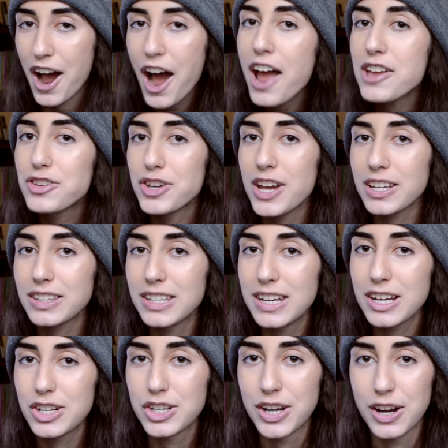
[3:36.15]
I checked the
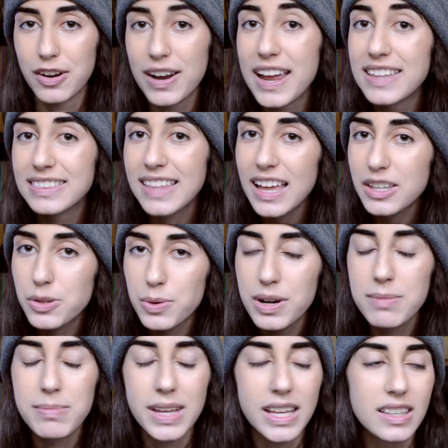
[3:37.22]
dictionary. That's what
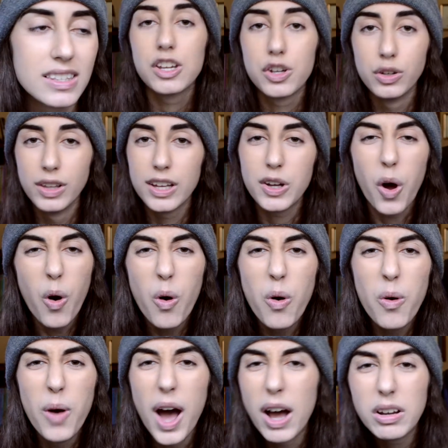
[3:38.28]
it means. You're like,
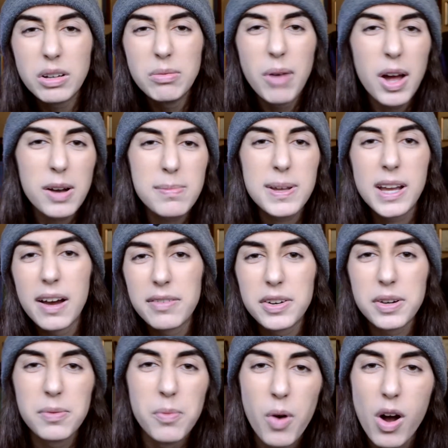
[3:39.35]
oh, how can water be
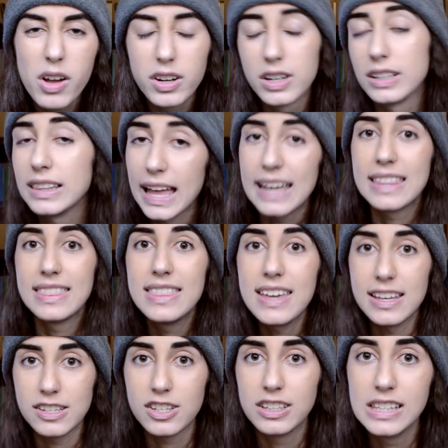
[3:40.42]
covered in water? Like
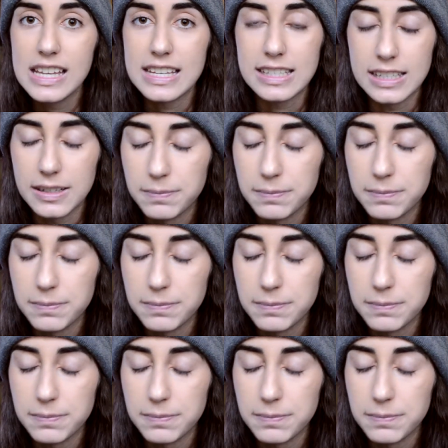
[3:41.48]
this, listen.